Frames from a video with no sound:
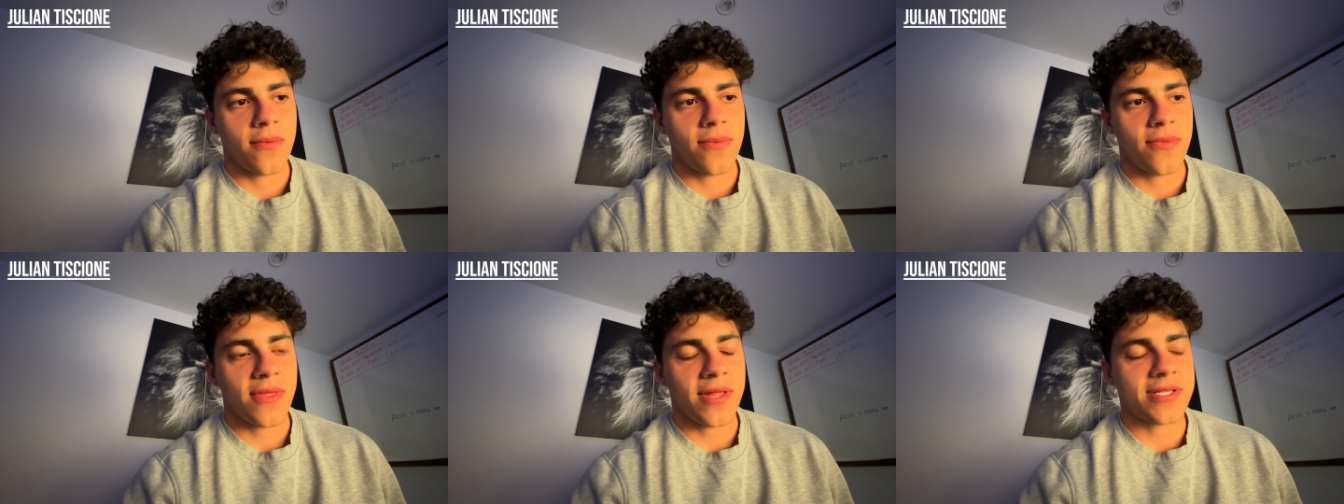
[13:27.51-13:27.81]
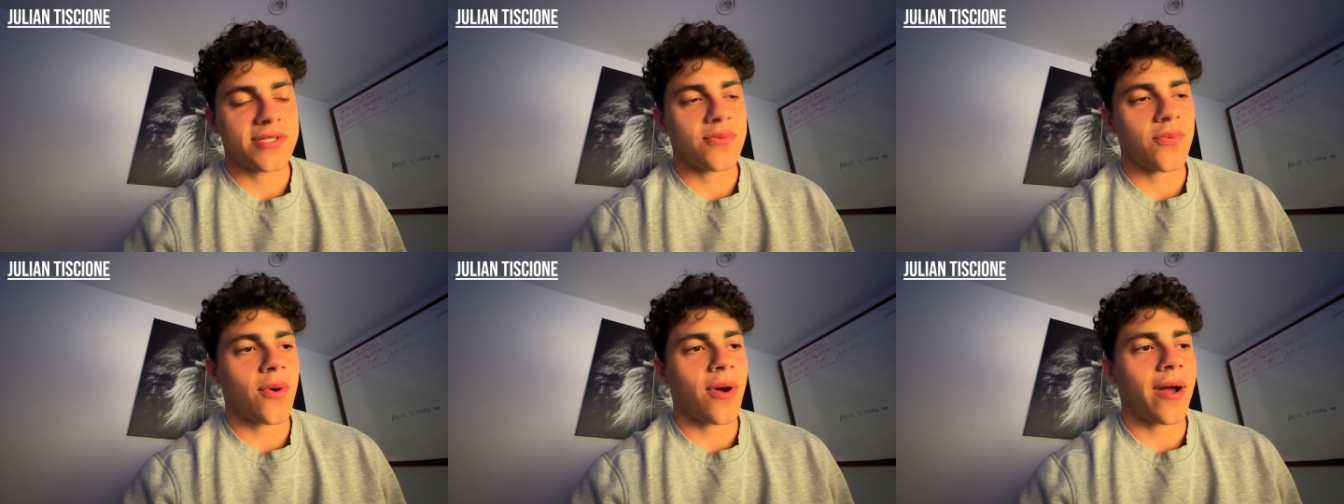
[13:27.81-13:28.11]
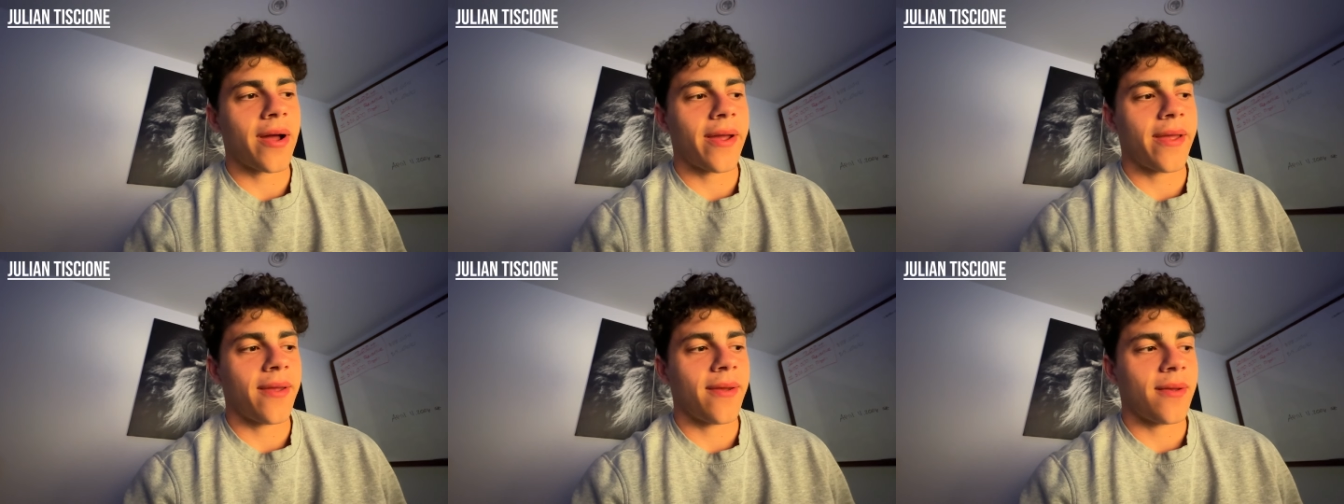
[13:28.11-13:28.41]
That's
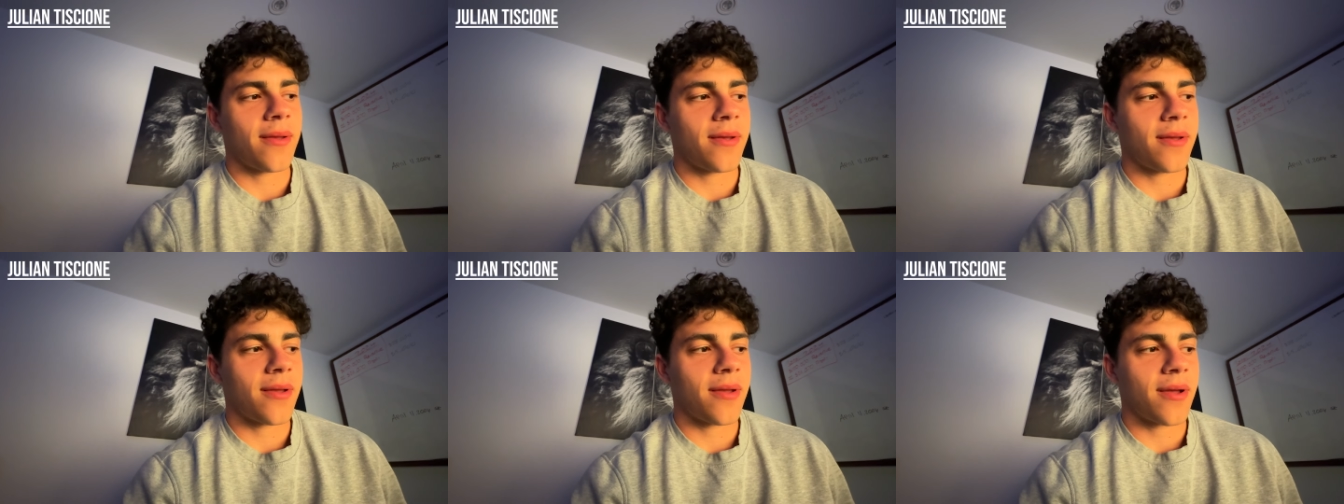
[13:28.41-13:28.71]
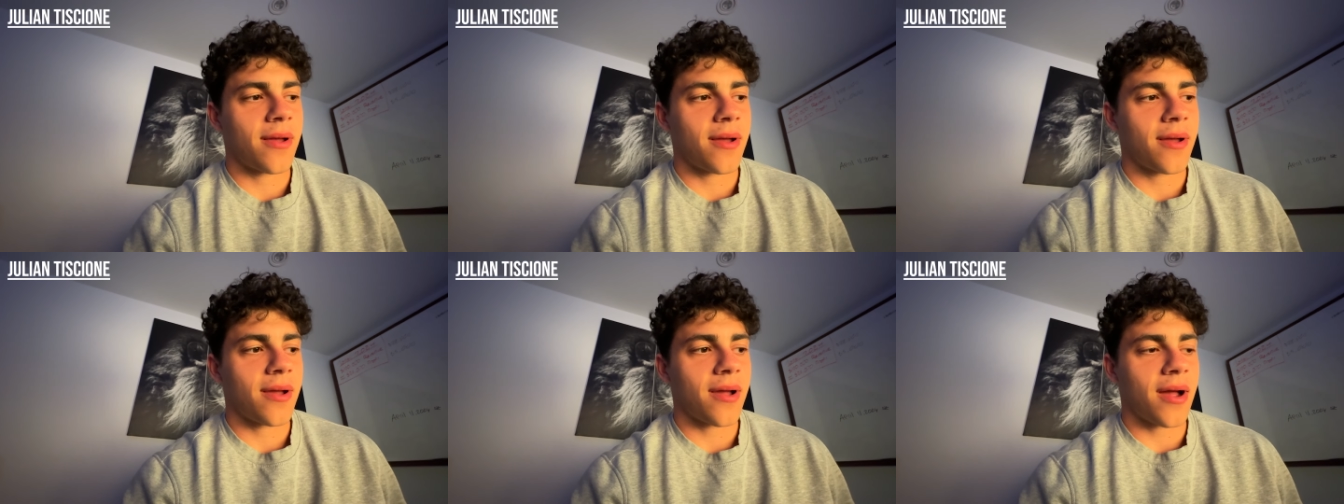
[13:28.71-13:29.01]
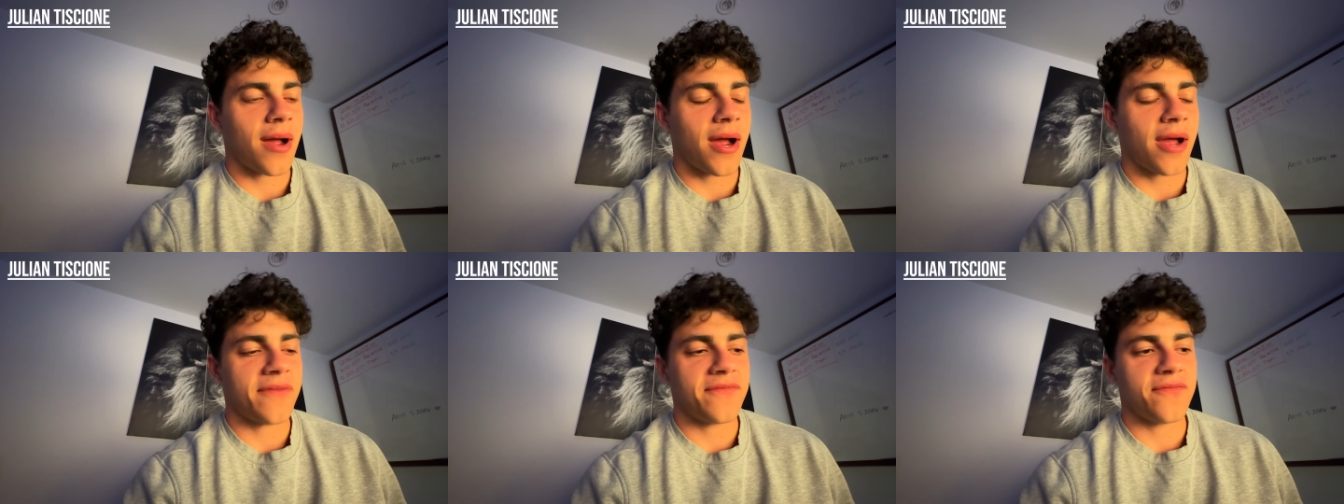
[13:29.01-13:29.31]
why
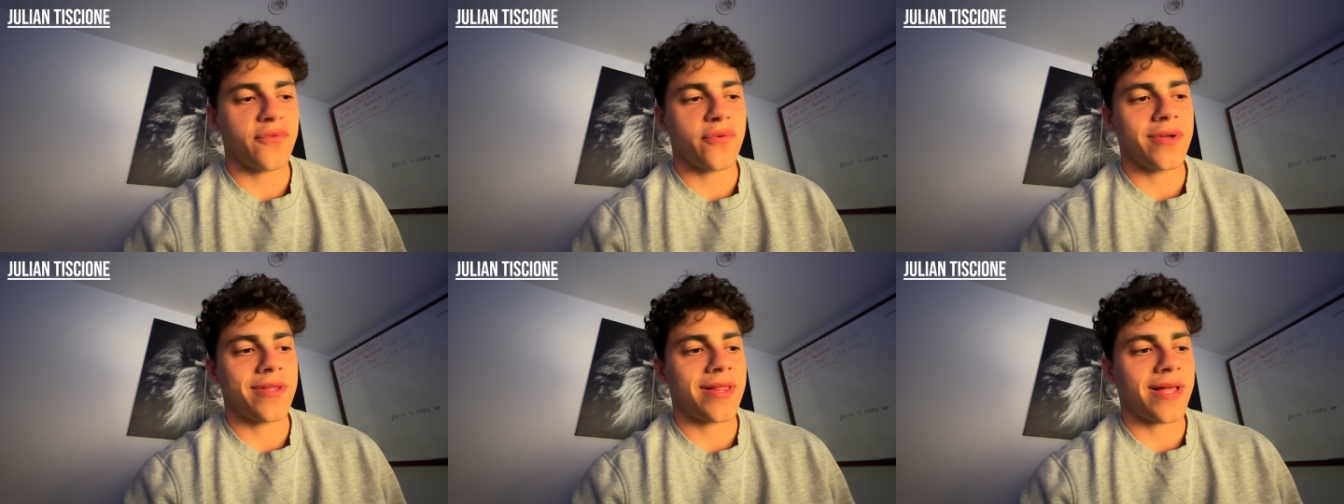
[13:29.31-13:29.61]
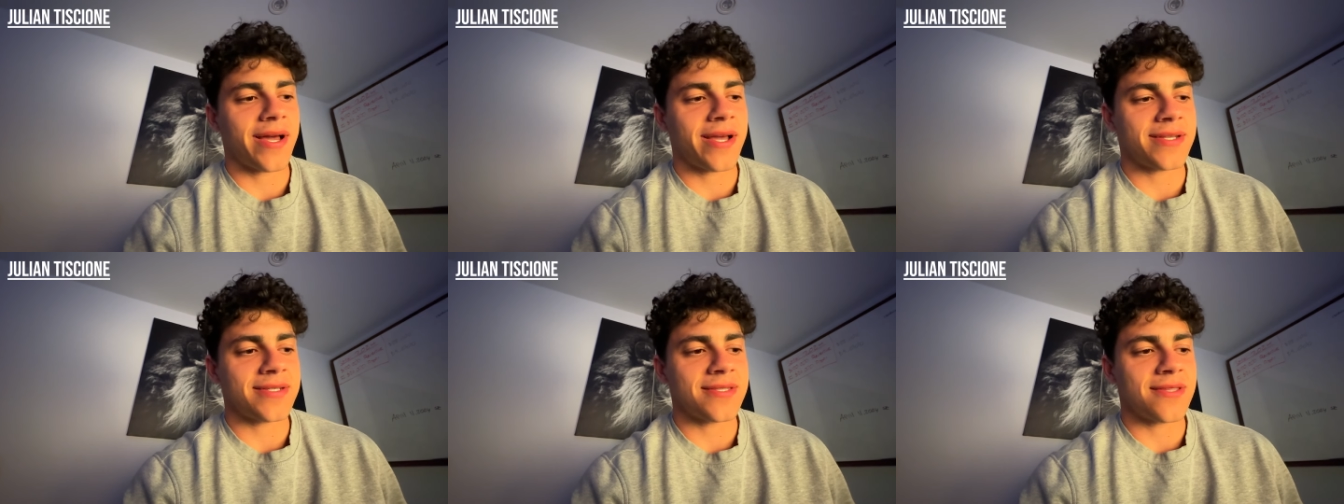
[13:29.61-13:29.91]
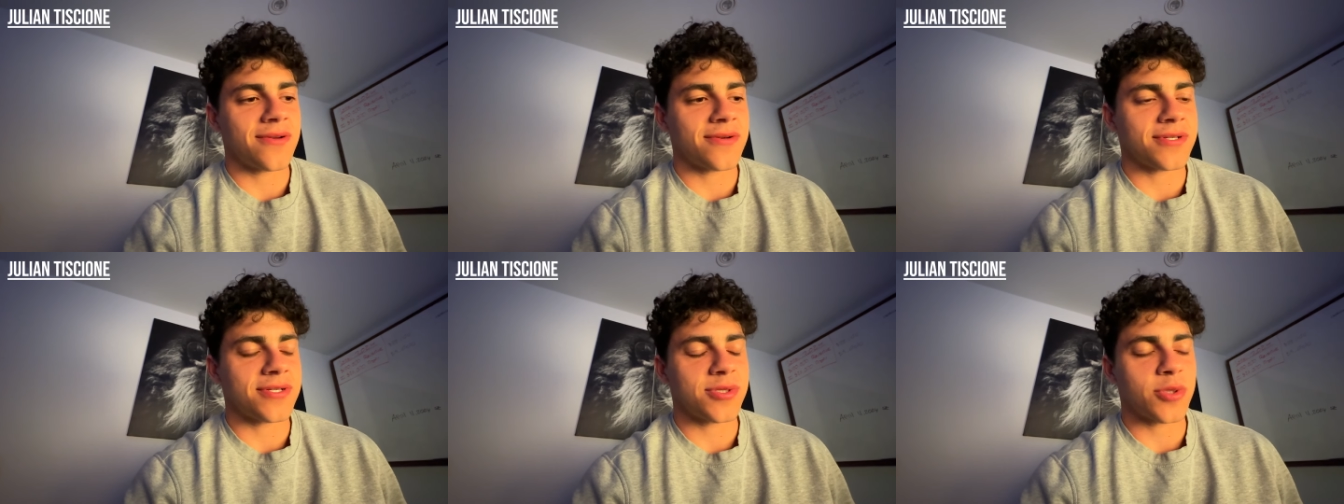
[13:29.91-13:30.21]
I've realized
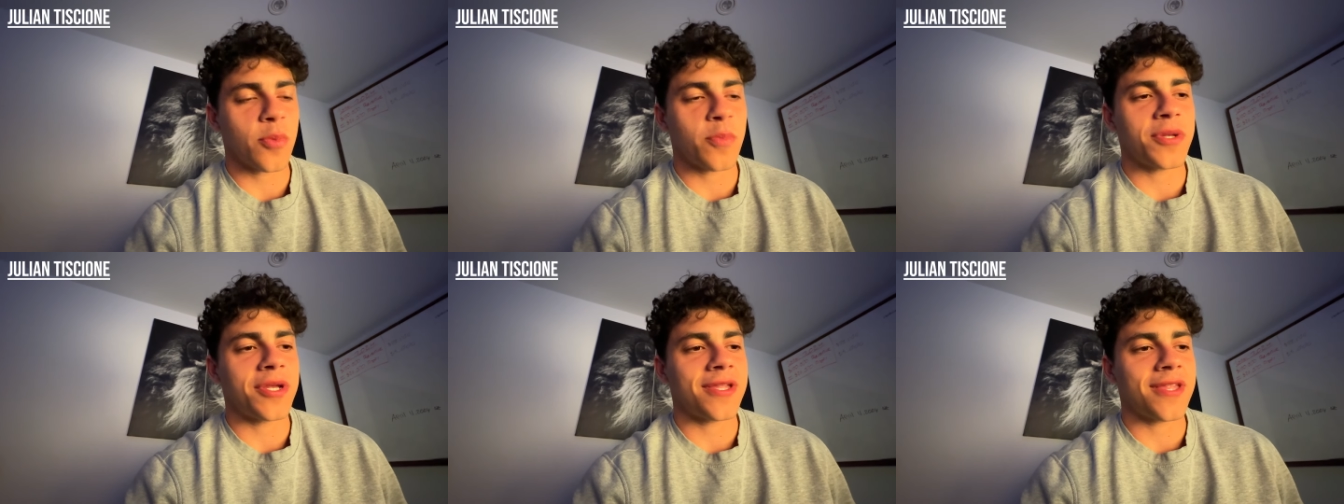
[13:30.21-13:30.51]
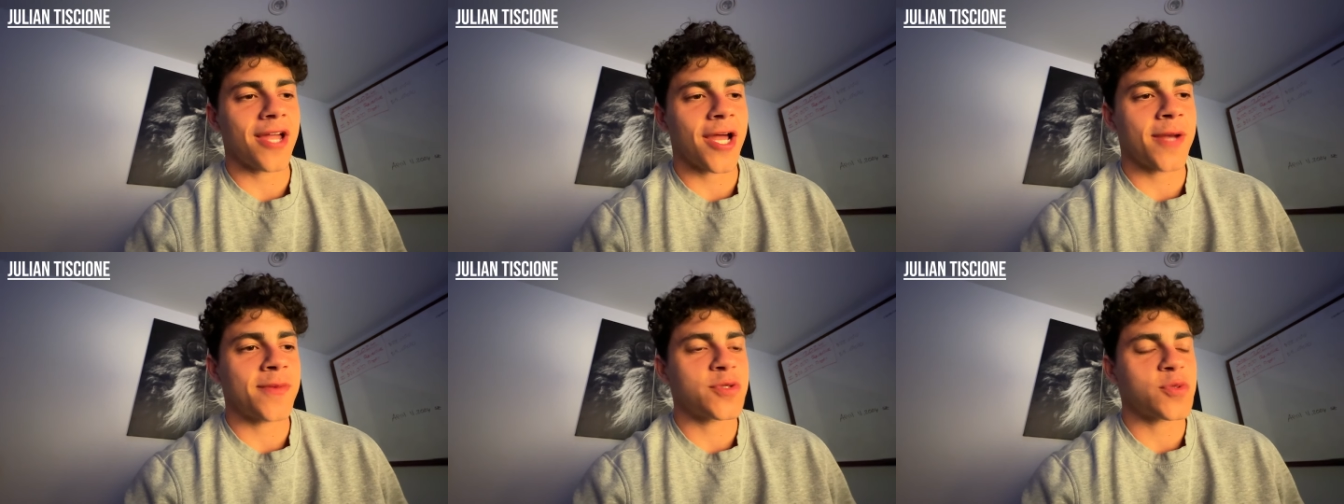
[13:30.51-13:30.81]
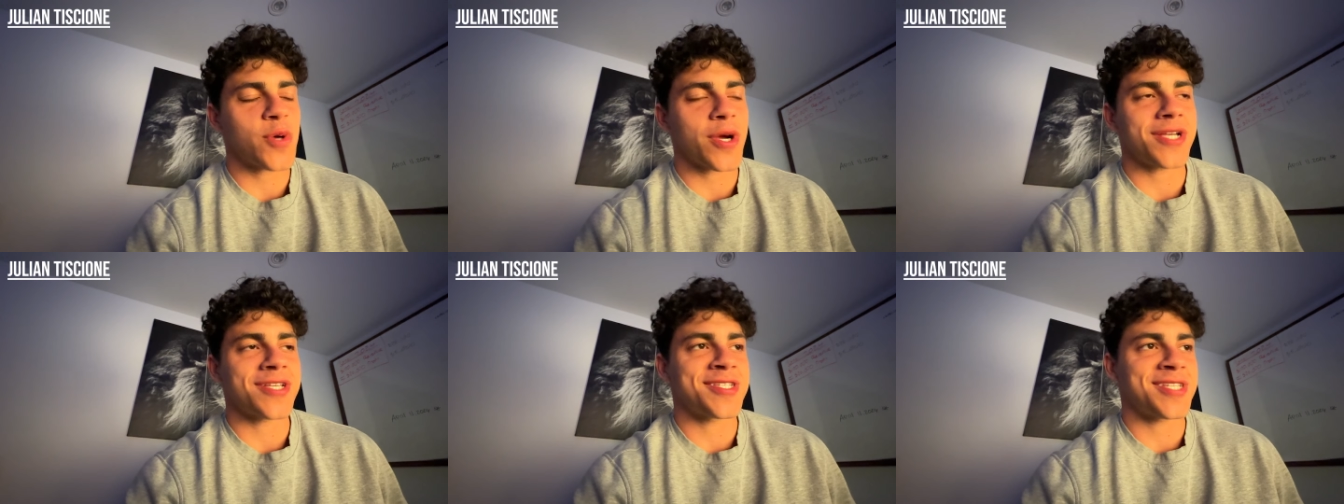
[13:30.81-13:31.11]
there's so many times
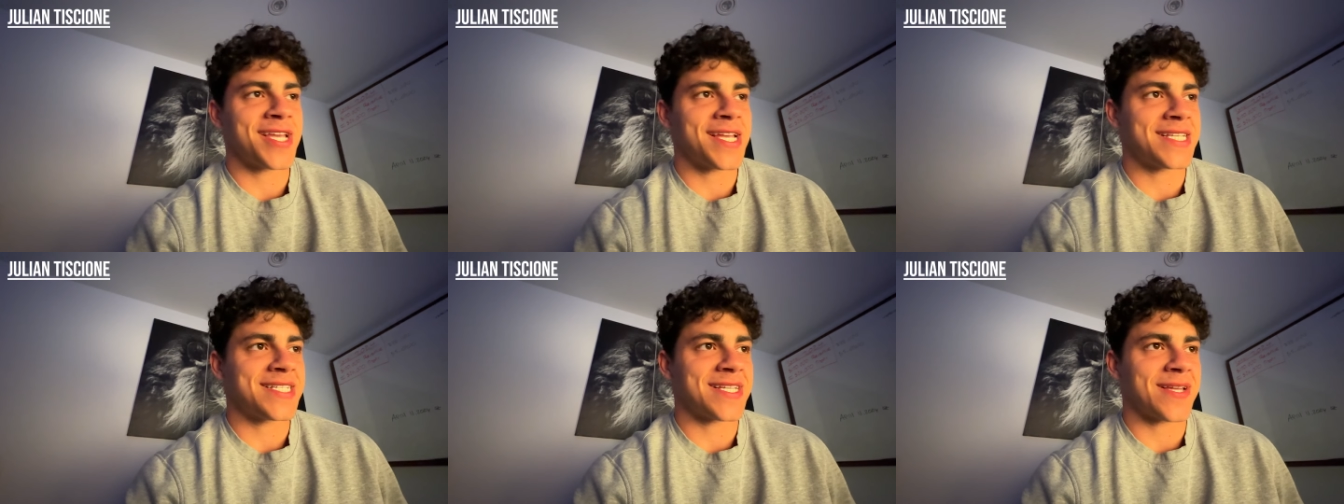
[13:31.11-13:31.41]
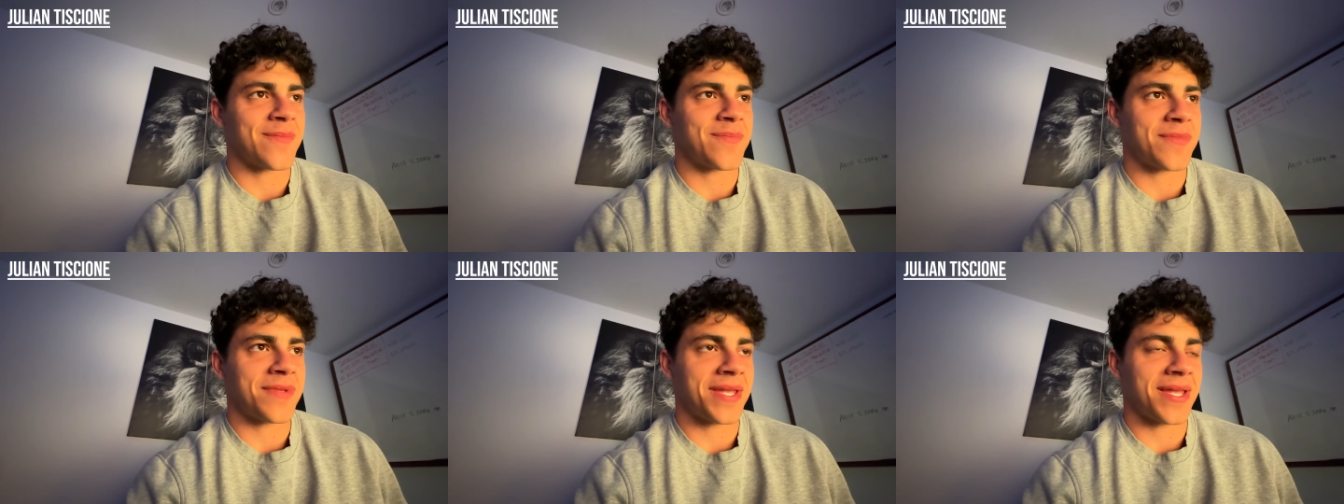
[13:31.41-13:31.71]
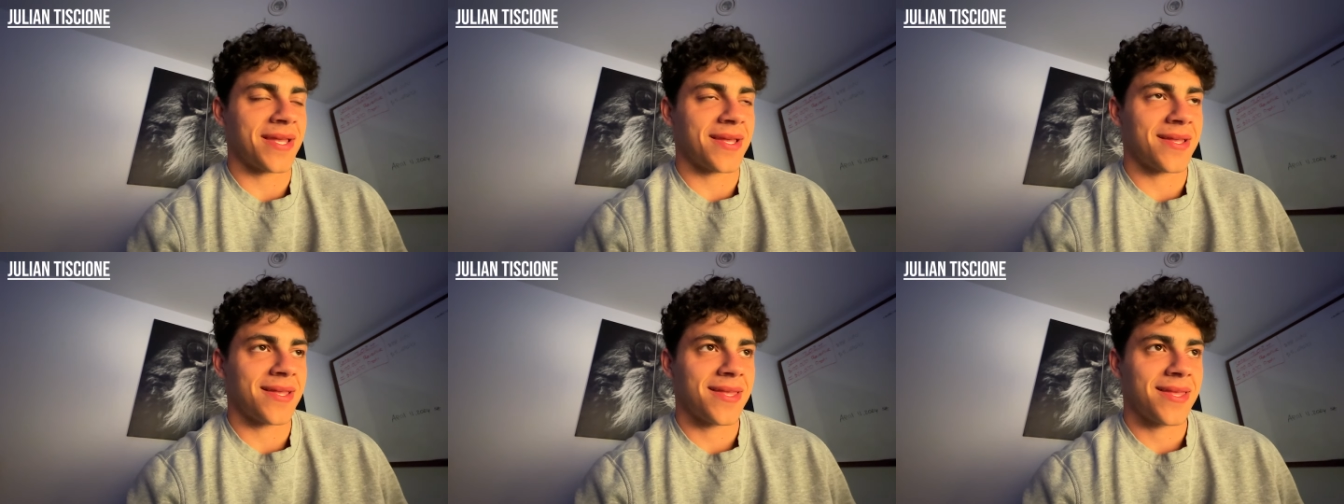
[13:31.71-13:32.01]
where I say
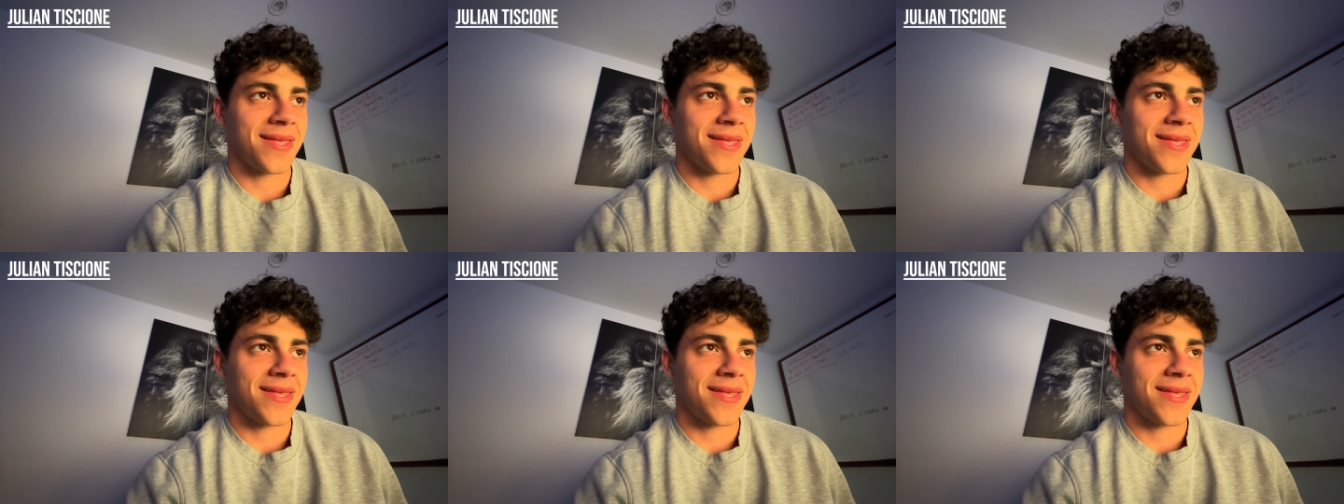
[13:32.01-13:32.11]
something